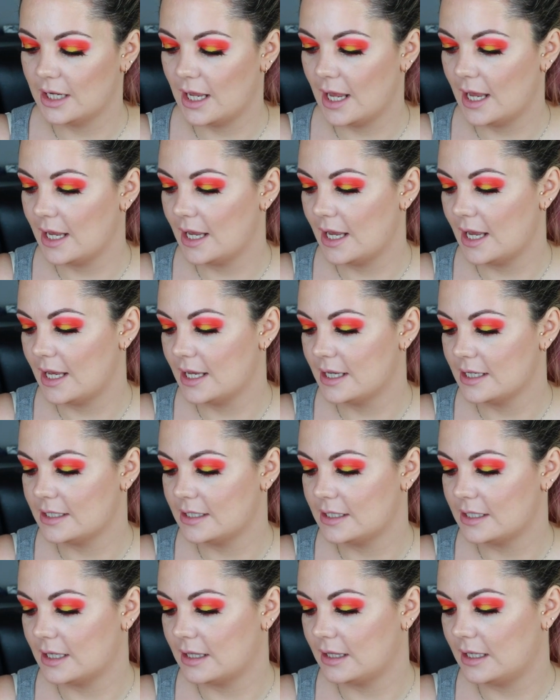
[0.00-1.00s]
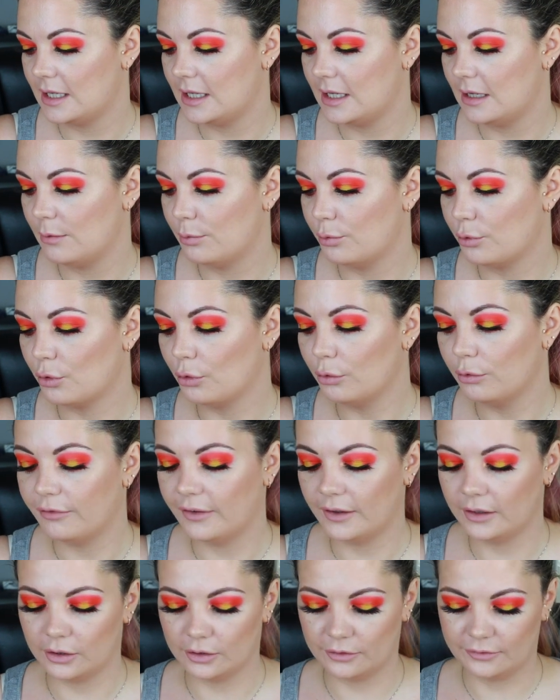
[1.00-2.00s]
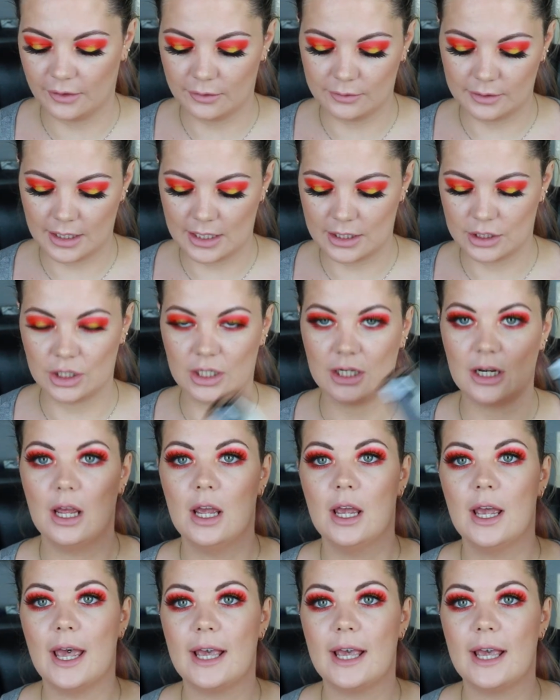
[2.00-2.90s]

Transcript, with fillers: It is the Pro Filter Foundation.